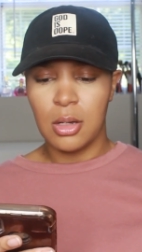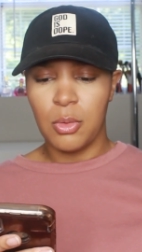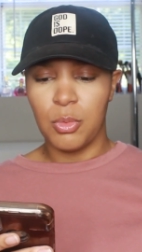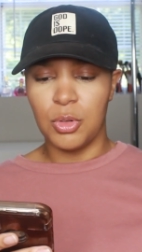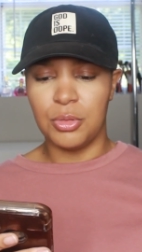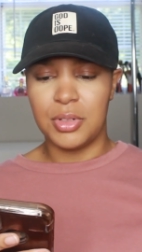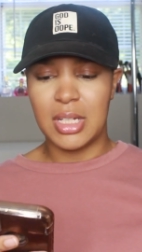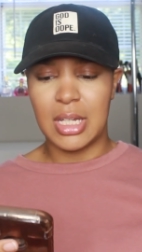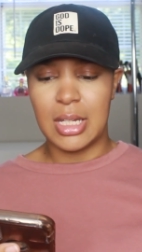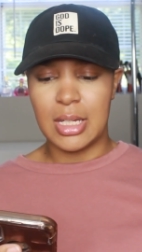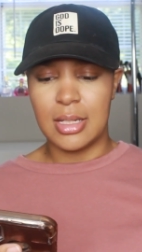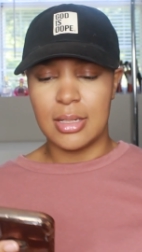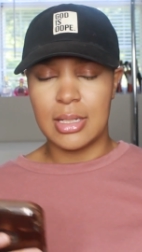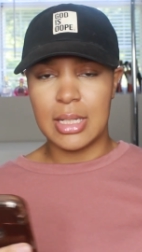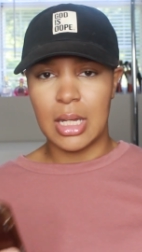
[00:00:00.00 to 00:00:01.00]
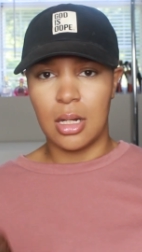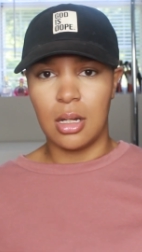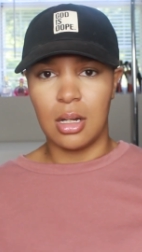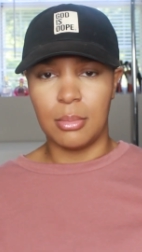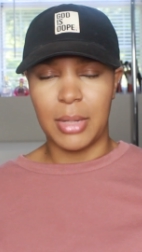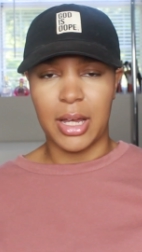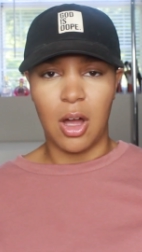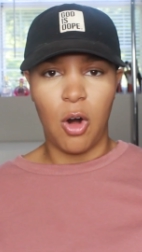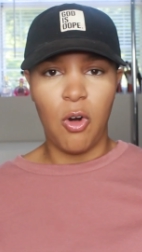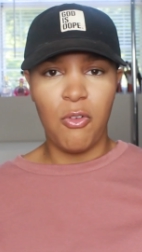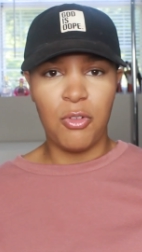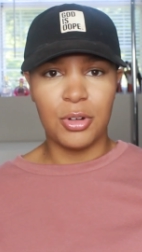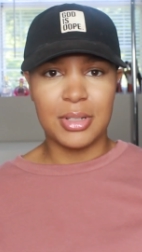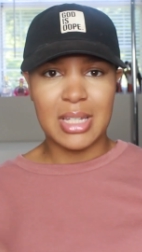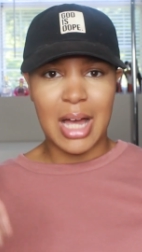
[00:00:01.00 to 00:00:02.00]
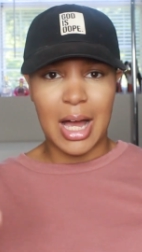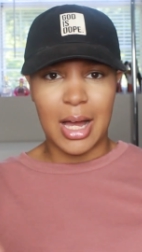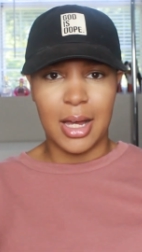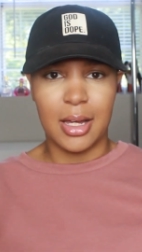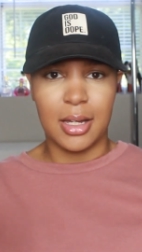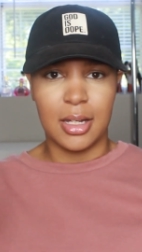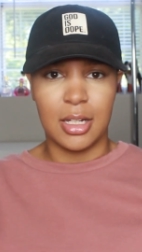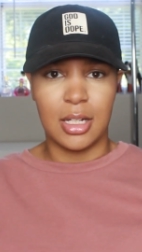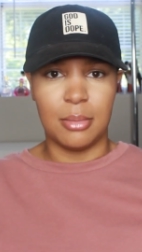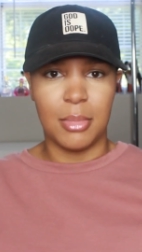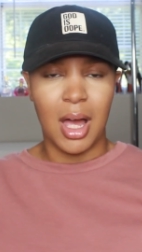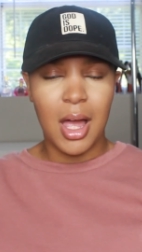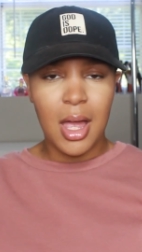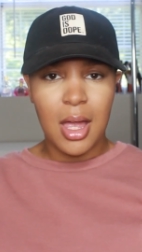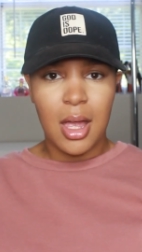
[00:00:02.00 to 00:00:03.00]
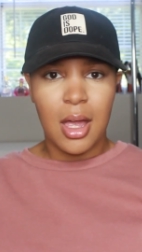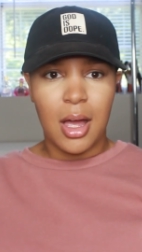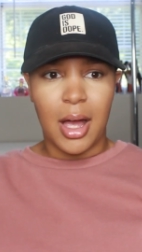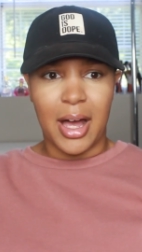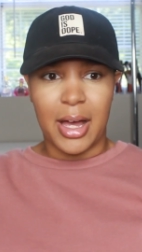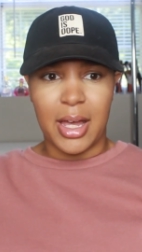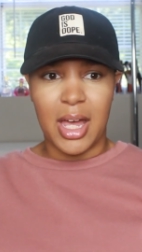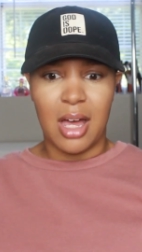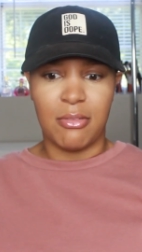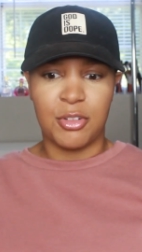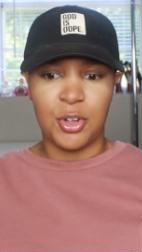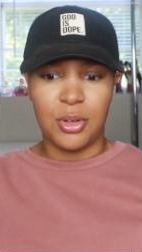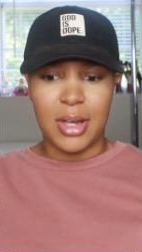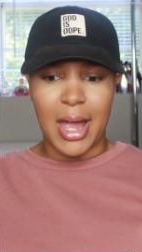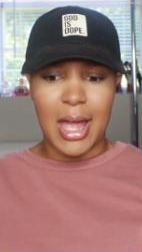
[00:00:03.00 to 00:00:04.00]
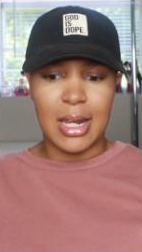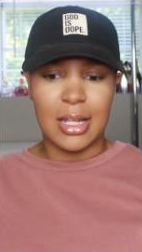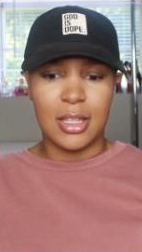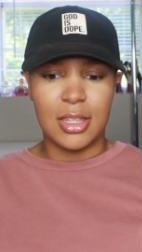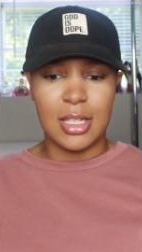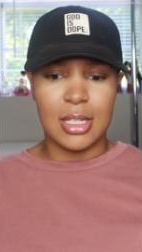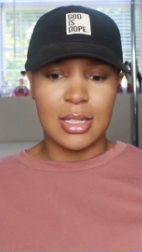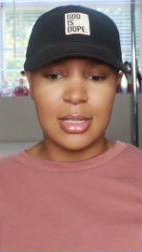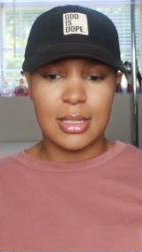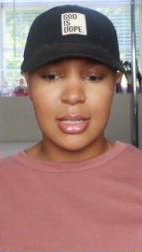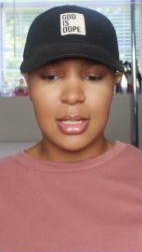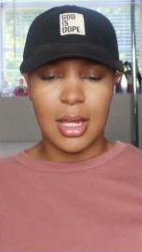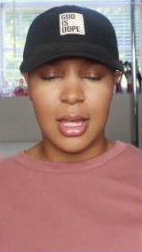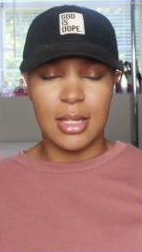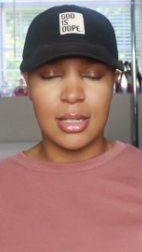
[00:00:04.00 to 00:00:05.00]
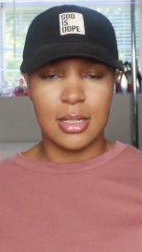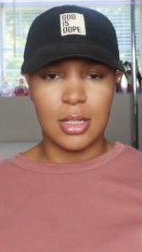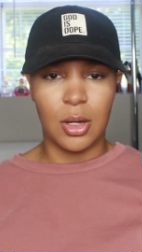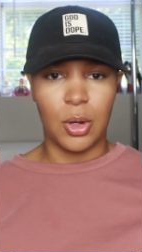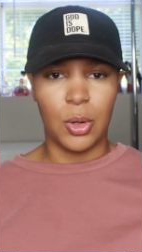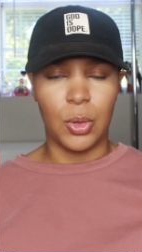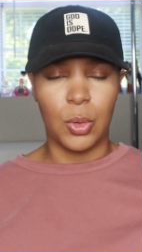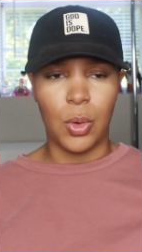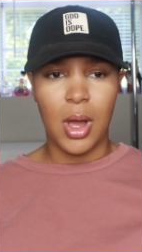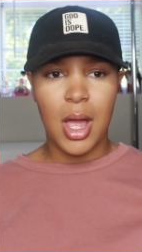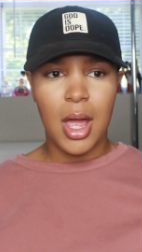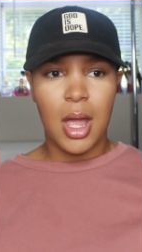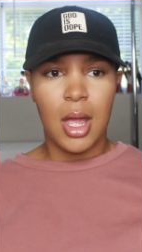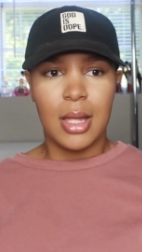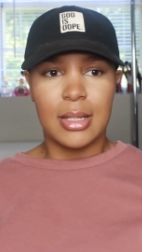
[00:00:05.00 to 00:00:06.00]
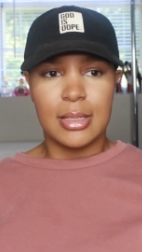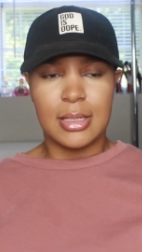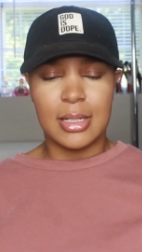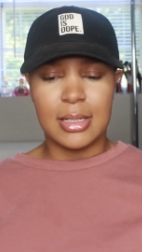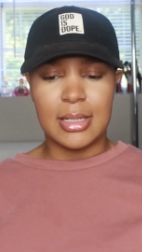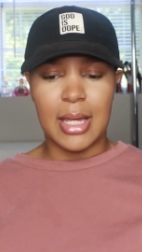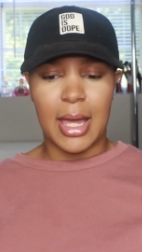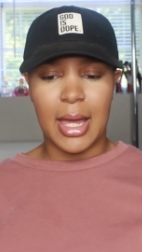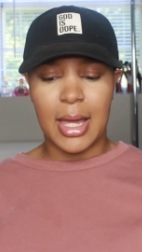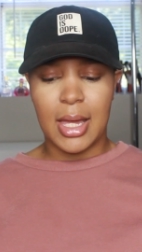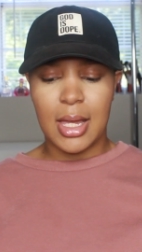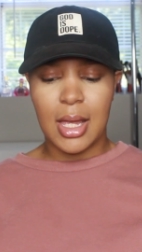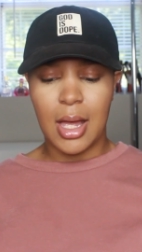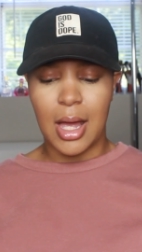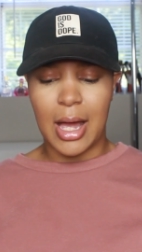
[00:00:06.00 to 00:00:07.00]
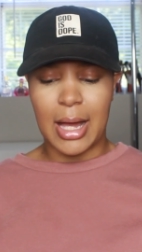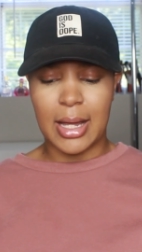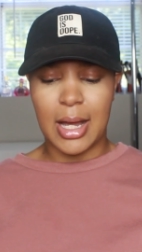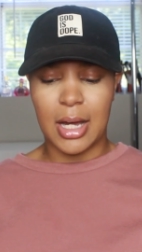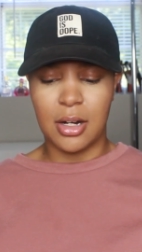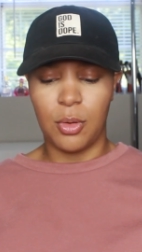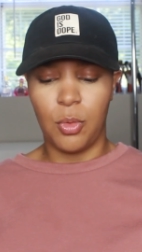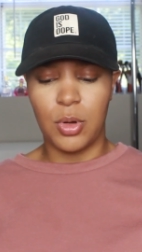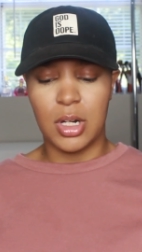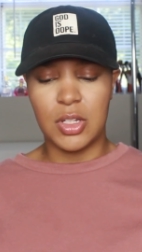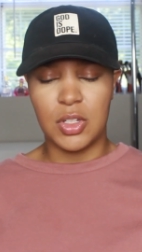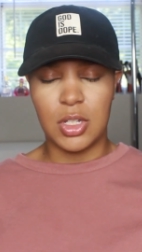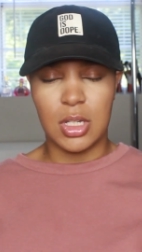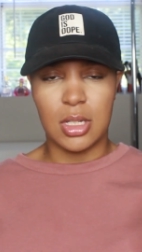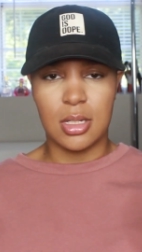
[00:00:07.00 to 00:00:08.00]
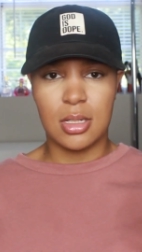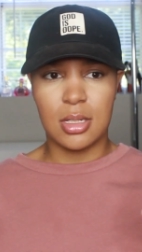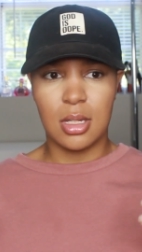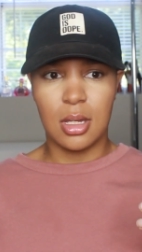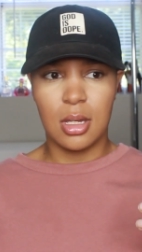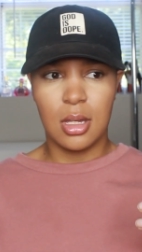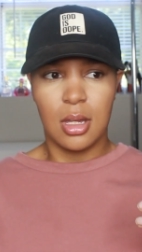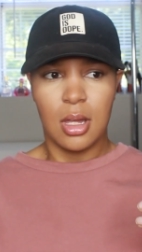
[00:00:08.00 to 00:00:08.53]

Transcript: routines set up. Like over time I have created this. And so today I kind of want to just